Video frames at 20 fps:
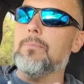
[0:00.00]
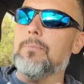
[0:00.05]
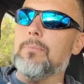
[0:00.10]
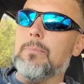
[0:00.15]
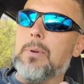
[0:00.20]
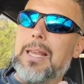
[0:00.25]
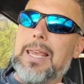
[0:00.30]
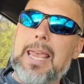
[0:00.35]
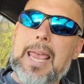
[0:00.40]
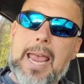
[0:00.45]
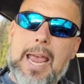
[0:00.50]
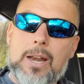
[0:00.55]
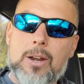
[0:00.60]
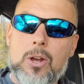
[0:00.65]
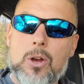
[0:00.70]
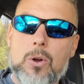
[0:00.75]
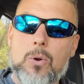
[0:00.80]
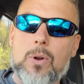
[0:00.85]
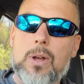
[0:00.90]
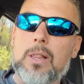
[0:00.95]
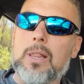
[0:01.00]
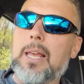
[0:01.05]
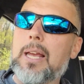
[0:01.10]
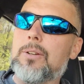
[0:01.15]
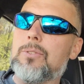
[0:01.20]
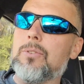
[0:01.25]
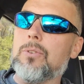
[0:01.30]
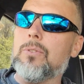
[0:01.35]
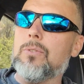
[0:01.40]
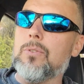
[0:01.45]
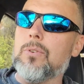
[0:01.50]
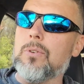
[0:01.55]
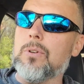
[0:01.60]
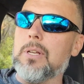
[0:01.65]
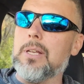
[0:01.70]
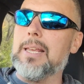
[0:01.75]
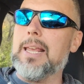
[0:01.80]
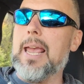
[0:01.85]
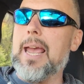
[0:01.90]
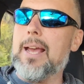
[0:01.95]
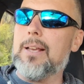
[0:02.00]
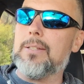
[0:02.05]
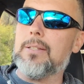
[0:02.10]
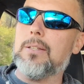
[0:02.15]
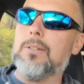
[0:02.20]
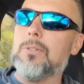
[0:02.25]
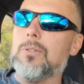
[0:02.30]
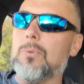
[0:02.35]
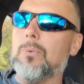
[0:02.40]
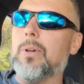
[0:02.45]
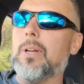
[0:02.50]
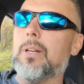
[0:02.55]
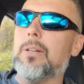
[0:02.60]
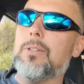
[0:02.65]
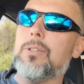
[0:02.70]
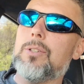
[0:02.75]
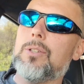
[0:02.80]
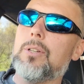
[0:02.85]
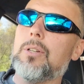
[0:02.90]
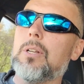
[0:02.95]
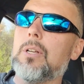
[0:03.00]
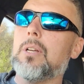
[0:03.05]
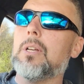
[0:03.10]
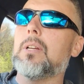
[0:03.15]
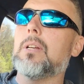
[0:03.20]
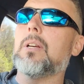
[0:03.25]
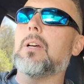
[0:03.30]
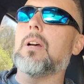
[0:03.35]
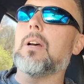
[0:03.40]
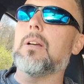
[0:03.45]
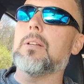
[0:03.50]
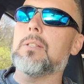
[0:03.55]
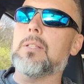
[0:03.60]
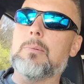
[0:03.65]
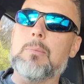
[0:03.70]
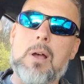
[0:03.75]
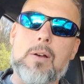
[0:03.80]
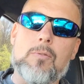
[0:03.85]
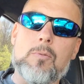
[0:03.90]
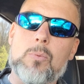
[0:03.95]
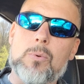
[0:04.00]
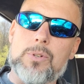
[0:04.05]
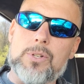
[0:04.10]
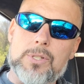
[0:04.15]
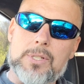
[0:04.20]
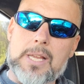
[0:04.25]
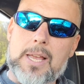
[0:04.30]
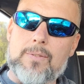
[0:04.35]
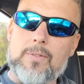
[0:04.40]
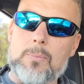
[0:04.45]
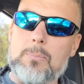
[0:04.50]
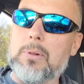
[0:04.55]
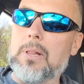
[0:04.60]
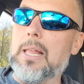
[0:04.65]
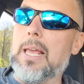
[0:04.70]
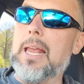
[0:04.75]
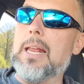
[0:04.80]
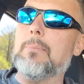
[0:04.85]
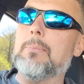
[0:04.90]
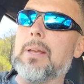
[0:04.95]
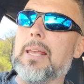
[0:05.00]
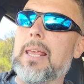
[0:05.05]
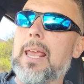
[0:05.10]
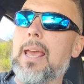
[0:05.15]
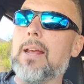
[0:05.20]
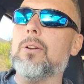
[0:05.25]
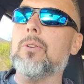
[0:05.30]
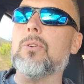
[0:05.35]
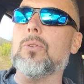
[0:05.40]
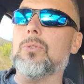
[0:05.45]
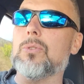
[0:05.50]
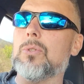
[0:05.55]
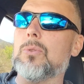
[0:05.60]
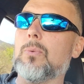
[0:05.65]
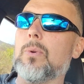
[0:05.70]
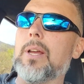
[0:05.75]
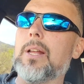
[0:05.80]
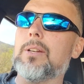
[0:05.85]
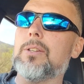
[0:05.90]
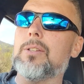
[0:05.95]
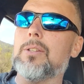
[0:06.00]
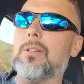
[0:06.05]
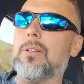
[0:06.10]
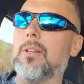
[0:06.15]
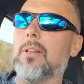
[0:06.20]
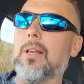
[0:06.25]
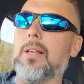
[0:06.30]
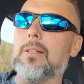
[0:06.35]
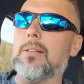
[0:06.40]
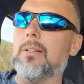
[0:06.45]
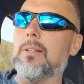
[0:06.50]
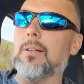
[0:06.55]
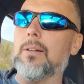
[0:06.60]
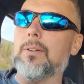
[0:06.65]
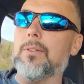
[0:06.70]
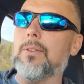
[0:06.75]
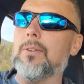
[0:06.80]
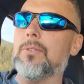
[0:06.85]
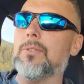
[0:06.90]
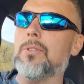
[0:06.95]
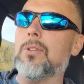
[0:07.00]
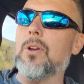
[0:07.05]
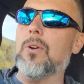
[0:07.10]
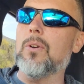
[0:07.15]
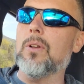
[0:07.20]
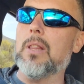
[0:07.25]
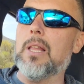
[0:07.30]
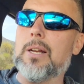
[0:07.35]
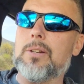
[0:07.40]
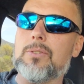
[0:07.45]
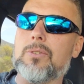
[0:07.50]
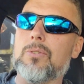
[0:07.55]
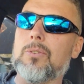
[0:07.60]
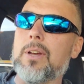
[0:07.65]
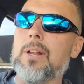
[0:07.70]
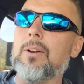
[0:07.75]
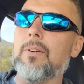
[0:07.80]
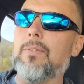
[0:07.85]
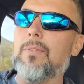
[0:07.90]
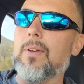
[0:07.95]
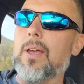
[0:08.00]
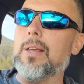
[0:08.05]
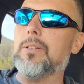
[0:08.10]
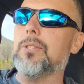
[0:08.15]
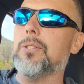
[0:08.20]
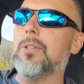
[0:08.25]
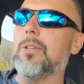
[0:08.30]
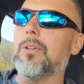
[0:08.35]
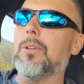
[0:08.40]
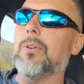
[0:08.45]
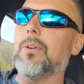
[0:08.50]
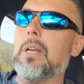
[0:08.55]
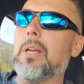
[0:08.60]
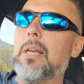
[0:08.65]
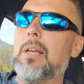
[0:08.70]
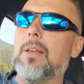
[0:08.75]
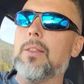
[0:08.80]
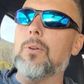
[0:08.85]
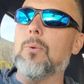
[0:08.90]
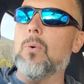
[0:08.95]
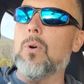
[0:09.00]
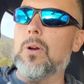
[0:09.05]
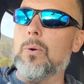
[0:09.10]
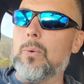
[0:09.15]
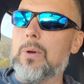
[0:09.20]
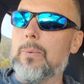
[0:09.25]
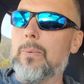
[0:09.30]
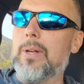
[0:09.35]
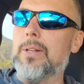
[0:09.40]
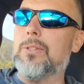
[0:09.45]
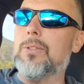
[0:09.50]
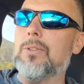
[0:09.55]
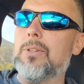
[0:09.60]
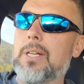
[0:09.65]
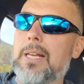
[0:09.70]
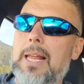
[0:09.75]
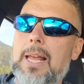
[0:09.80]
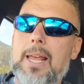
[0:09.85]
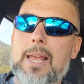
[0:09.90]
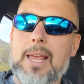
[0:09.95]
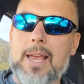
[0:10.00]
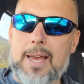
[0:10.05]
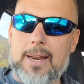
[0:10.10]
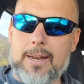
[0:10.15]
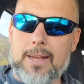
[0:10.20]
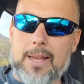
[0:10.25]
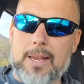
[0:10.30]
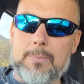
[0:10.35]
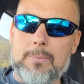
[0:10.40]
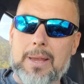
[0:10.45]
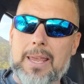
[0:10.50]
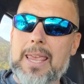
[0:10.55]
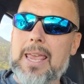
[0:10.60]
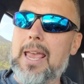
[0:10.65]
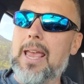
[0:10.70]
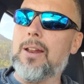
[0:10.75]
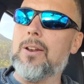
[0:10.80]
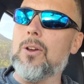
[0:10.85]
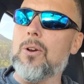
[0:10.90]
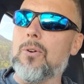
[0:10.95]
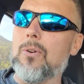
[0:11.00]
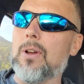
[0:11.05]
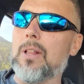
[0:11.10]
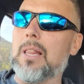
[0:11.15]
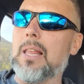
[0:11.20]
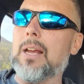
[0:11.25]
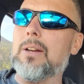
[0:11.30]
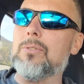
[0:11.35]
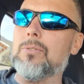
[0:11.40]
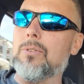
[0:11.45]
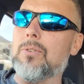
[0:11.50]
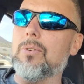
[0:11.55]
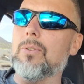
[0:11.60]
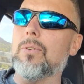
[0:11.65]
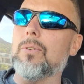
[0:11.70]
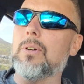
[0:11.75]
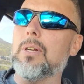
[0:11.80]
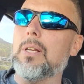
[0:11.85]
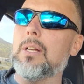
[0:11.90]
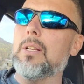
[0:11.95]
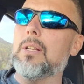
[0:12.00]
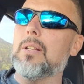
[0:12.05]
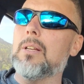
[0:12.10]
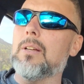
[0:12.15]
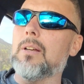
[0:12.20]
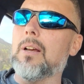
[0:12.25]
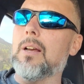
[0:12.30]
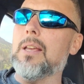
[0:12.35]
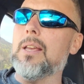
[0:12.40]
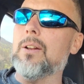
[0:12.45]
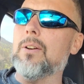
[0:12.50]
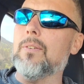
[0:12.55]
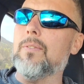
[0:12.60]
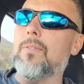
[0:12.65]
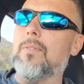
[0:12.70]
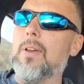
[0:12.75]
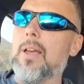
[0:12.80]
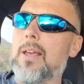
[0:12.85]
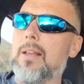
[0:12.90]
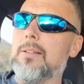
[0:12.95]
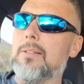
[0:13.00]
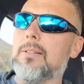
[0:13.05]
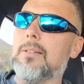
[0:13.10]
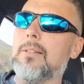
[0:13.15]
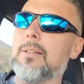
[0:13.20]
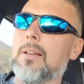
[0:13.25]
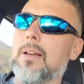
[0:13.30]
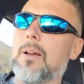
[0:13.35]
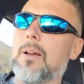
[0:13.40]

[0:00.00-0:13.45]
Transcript: mechano-electrical gas switch. Some of will just have a plain mechanical switch that there's no electrical interface to. The one we went to today had a mechano-electrical interface.